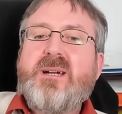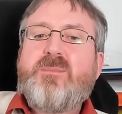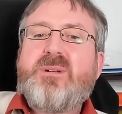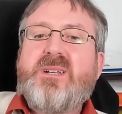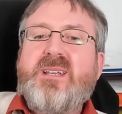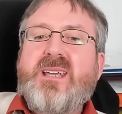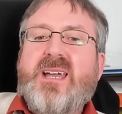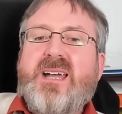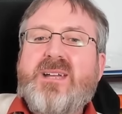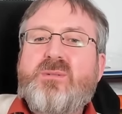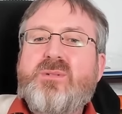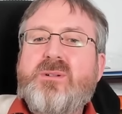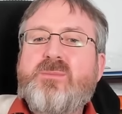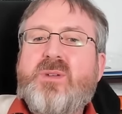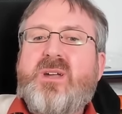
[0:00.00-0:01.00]
But the
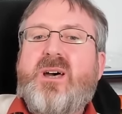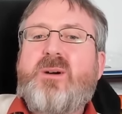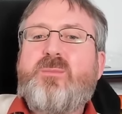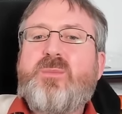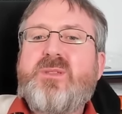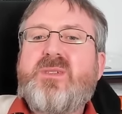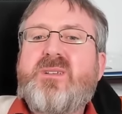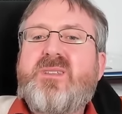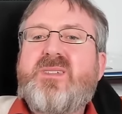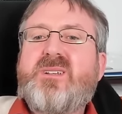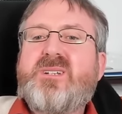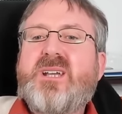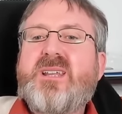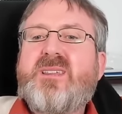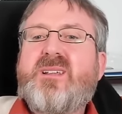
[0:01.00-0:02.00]
ACRIM composite
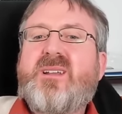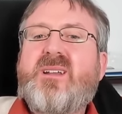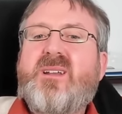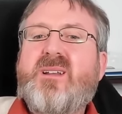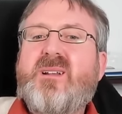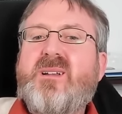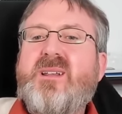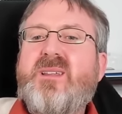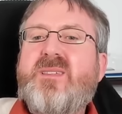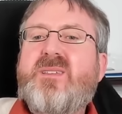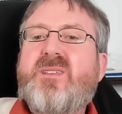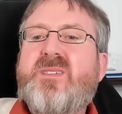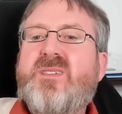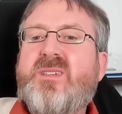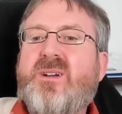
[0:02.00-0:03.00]
suggested that at
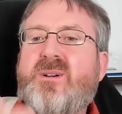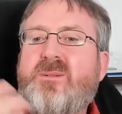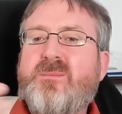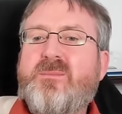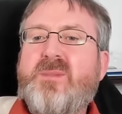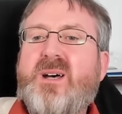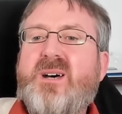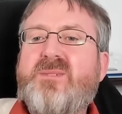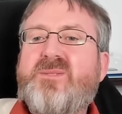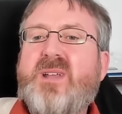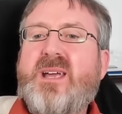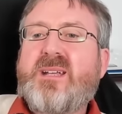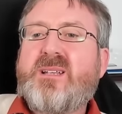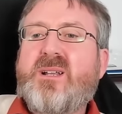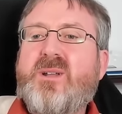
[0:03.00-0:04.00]
least some of
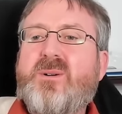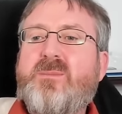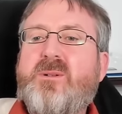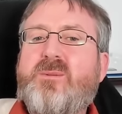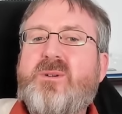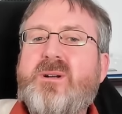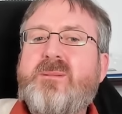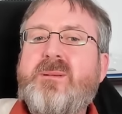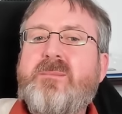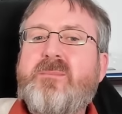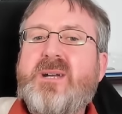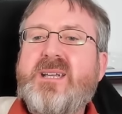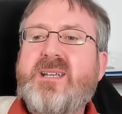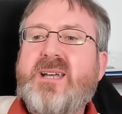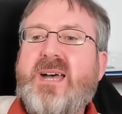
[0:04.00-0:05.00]
that global warming
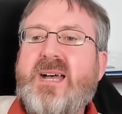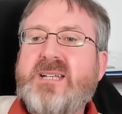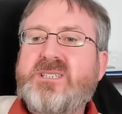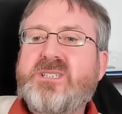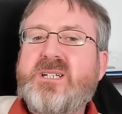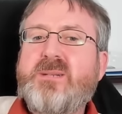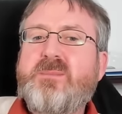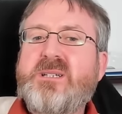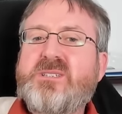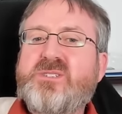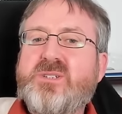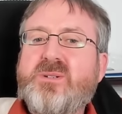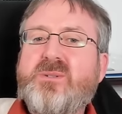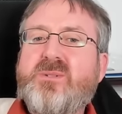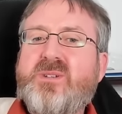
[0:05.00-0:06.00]
might actually be
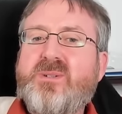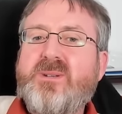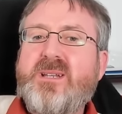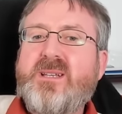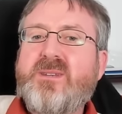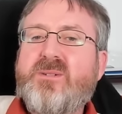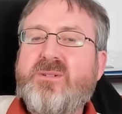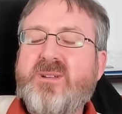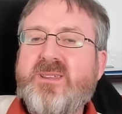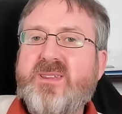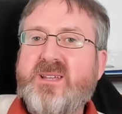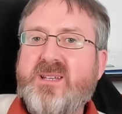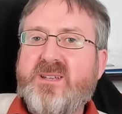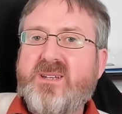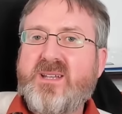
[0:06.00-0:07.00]
due to
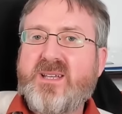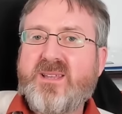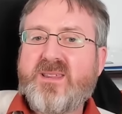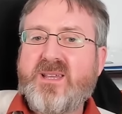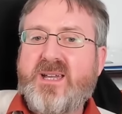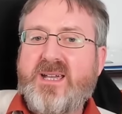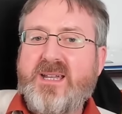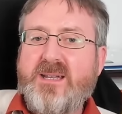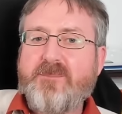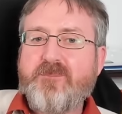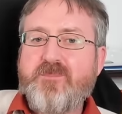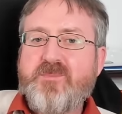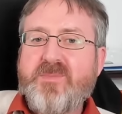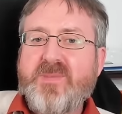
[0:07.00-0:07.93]
increasing TSI.